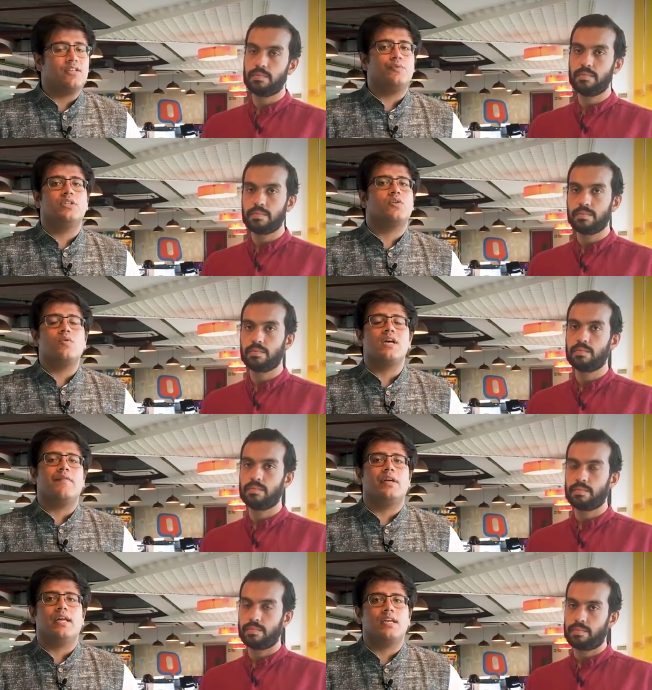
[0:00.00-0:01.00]
Speaker 1: yet we
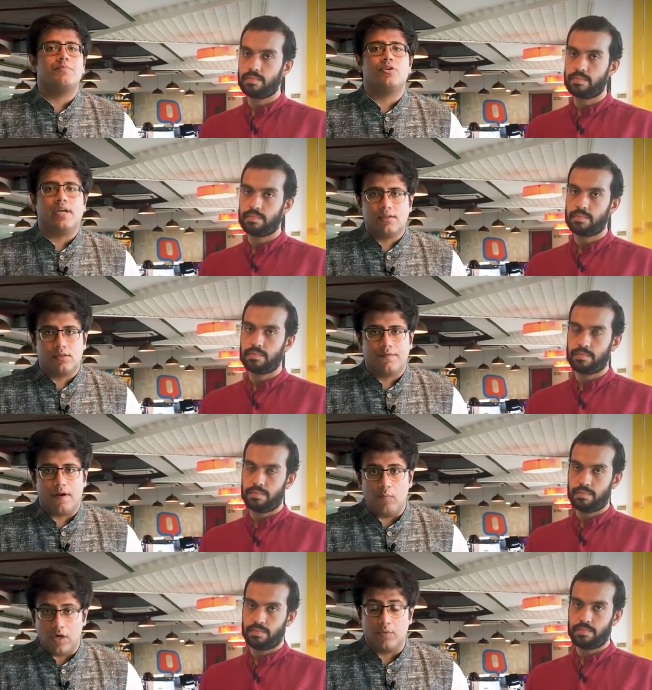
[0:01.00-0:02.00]
don't have a data
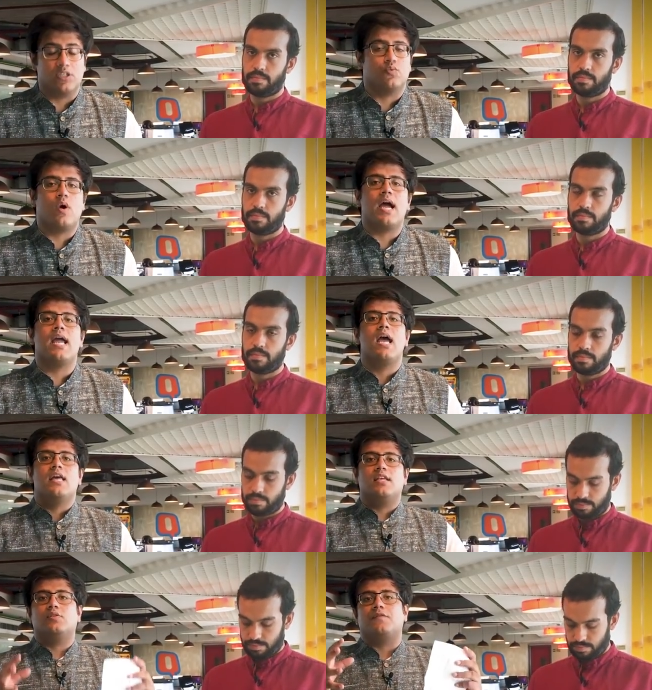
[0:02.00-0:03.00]
protection framework, which is
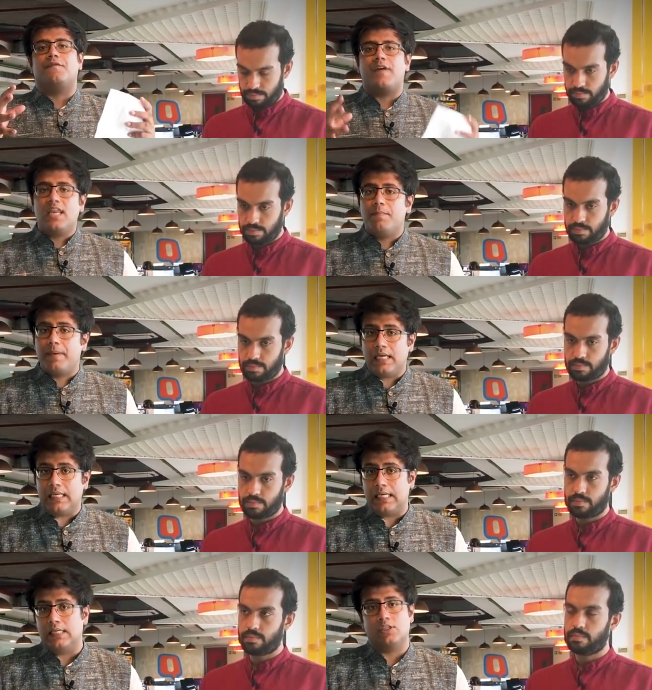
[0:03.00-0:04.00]
why this was a very
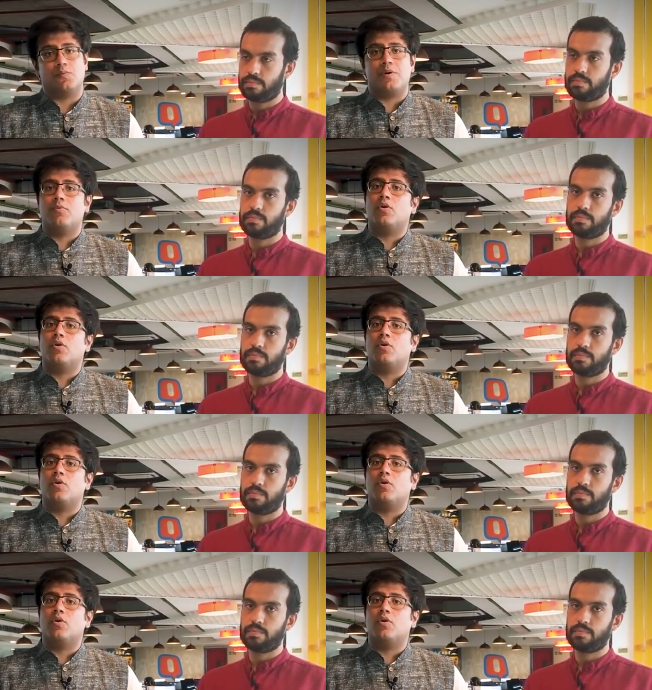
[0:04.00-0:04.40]
big deal. The Supreme